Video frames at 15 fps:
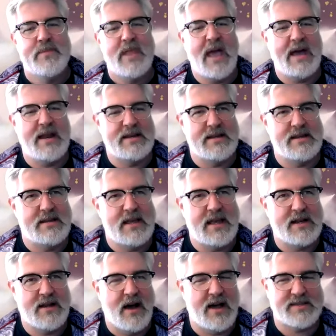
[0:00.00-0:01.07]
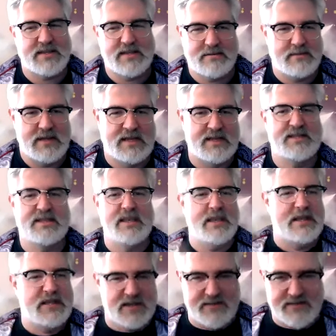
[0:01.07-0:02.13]
And it cost
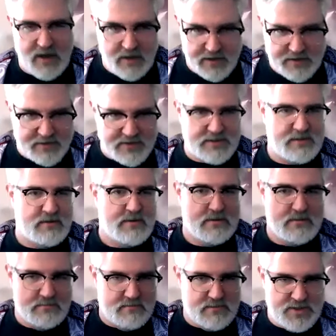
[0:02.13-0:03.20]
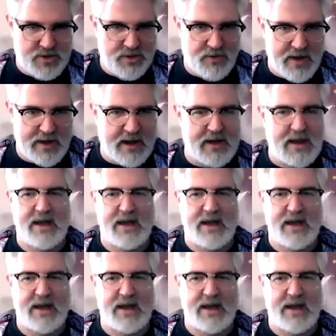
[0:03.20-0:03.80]
gazillions of dollars to run it.